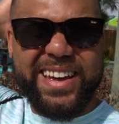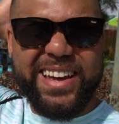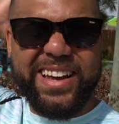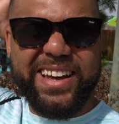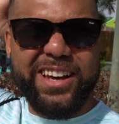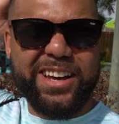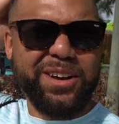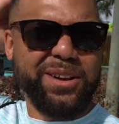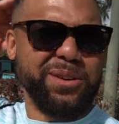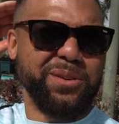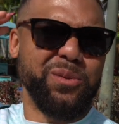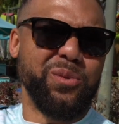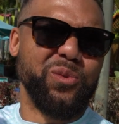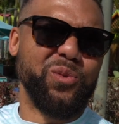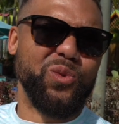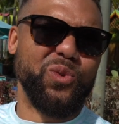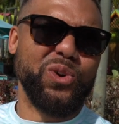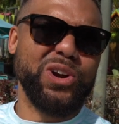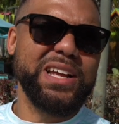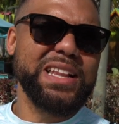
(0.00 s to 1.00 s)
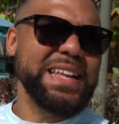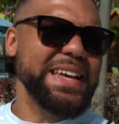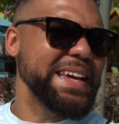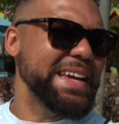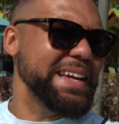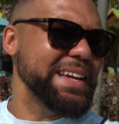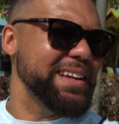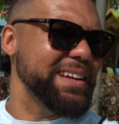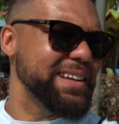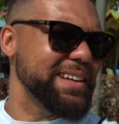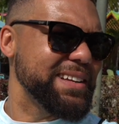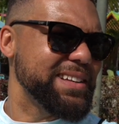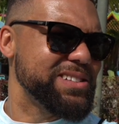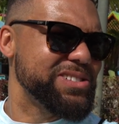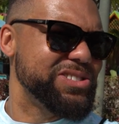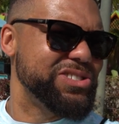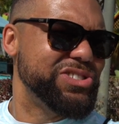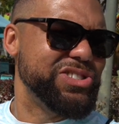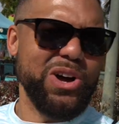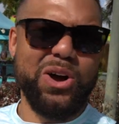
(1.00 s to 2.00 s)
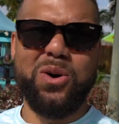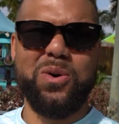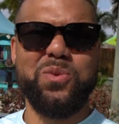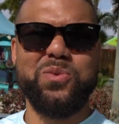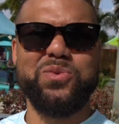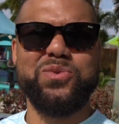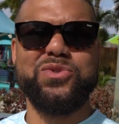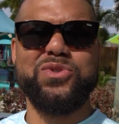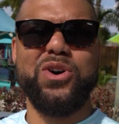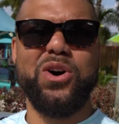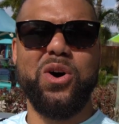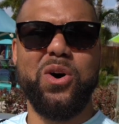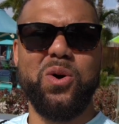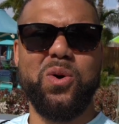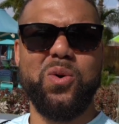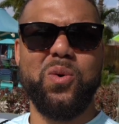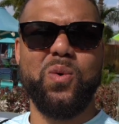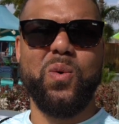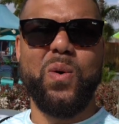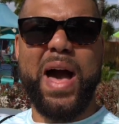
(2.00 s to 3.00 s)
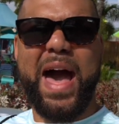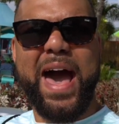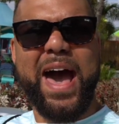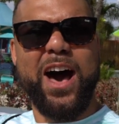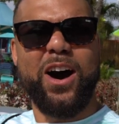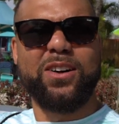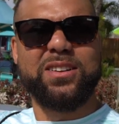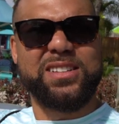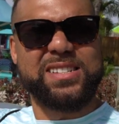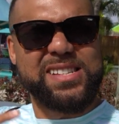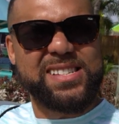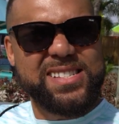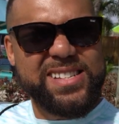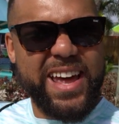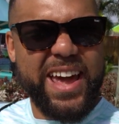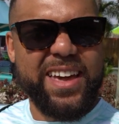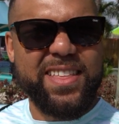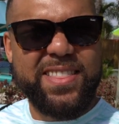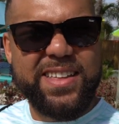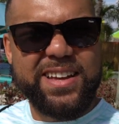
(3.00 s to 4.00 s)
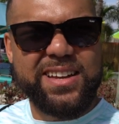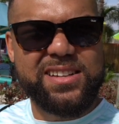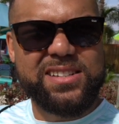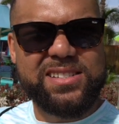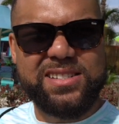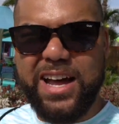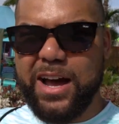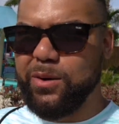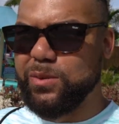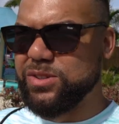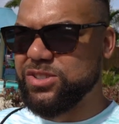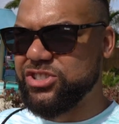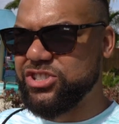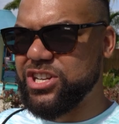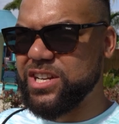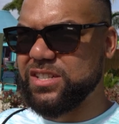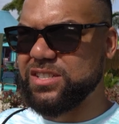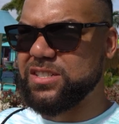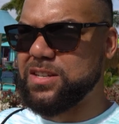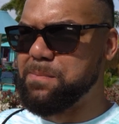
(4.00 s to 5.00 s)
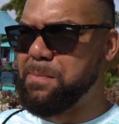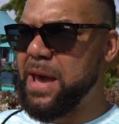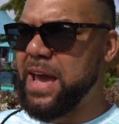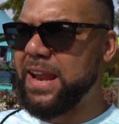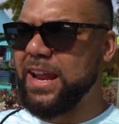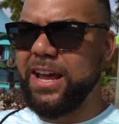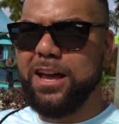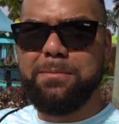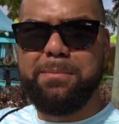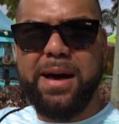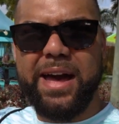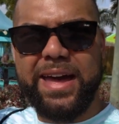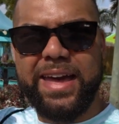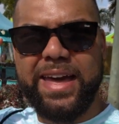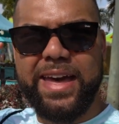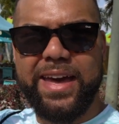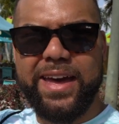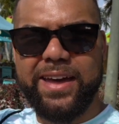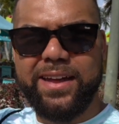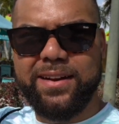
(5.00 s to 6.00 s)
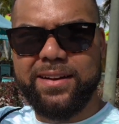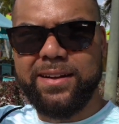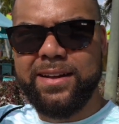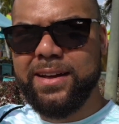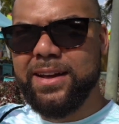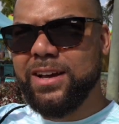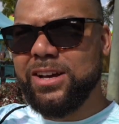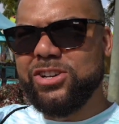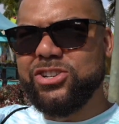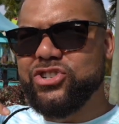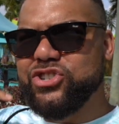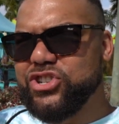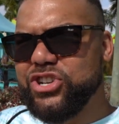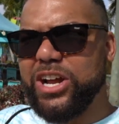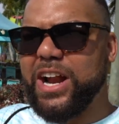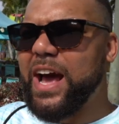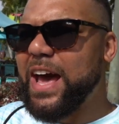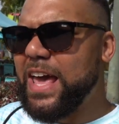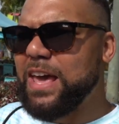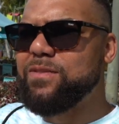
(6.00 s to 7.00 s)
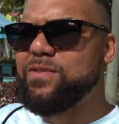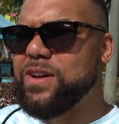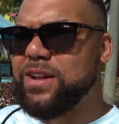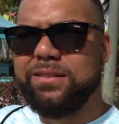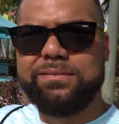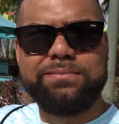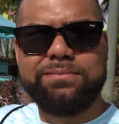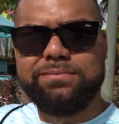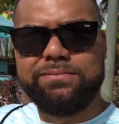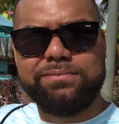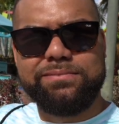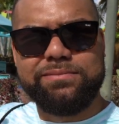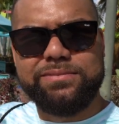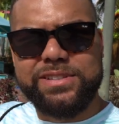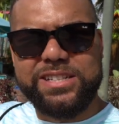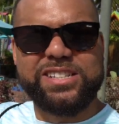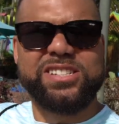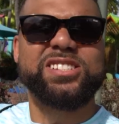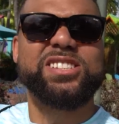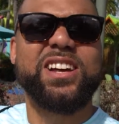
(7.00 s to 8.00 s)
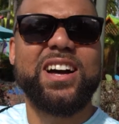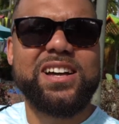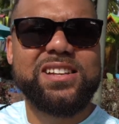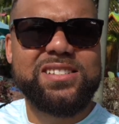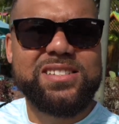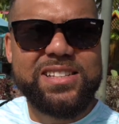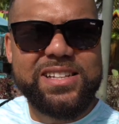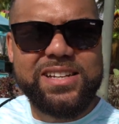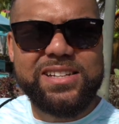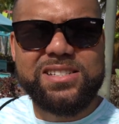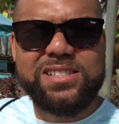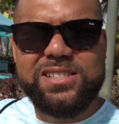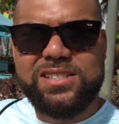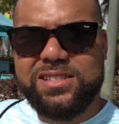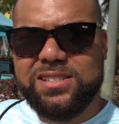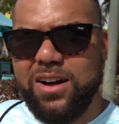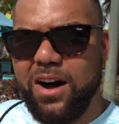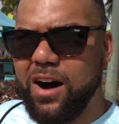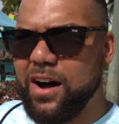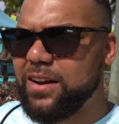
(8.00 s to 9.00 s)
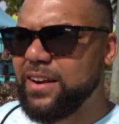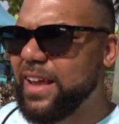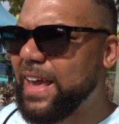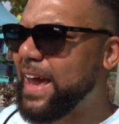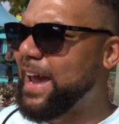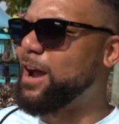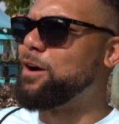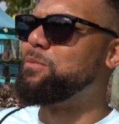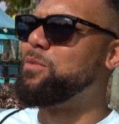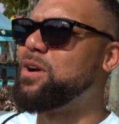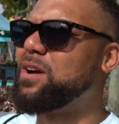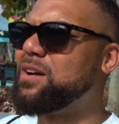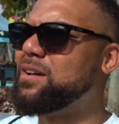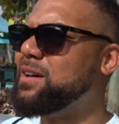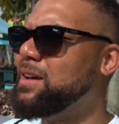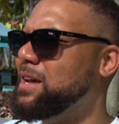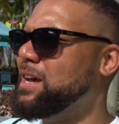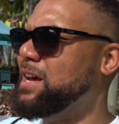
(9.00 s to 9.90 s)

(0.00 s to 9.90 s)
uh, really don't know how to say this. I was just debating in my head, should I even discuss this on camera?